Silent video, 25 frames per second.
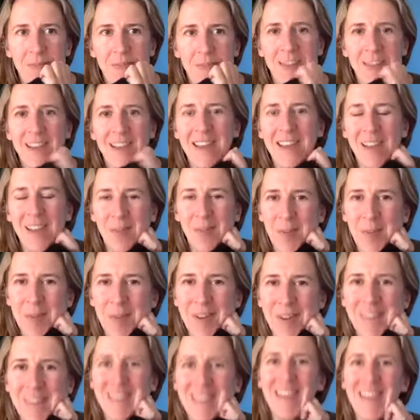Hey
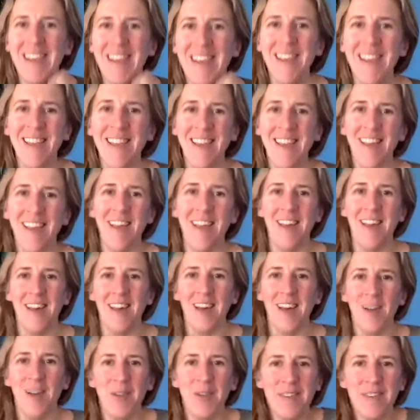everybody.
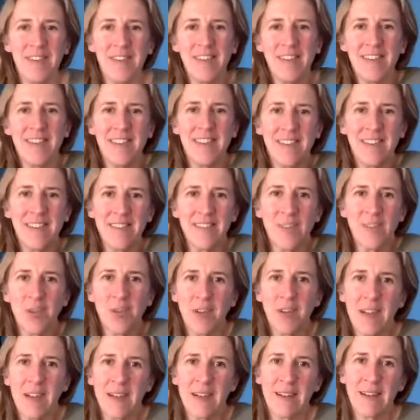I wanted to just
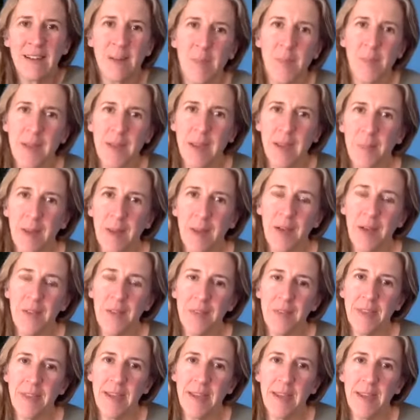talk a little bit about
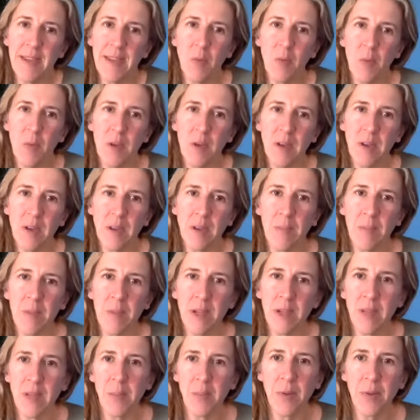the Work and
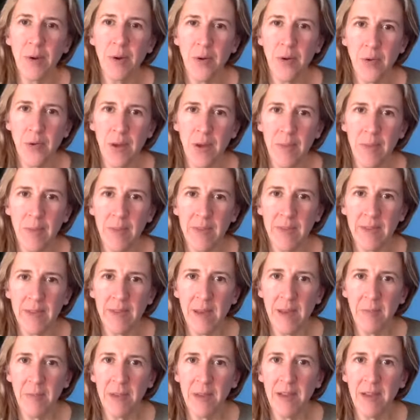Money programme that's
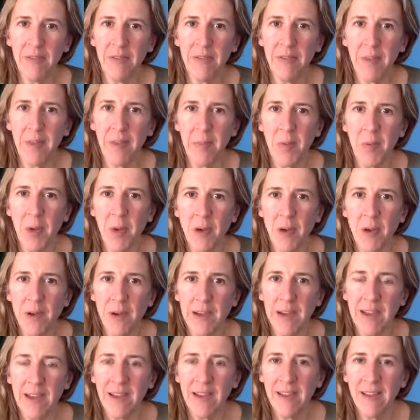happening in
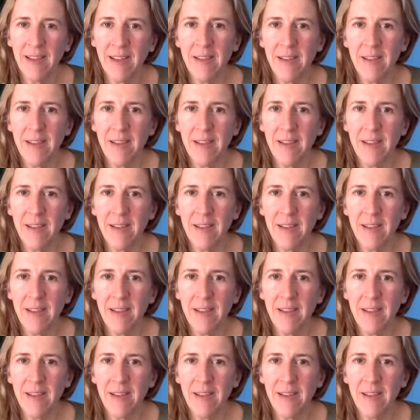February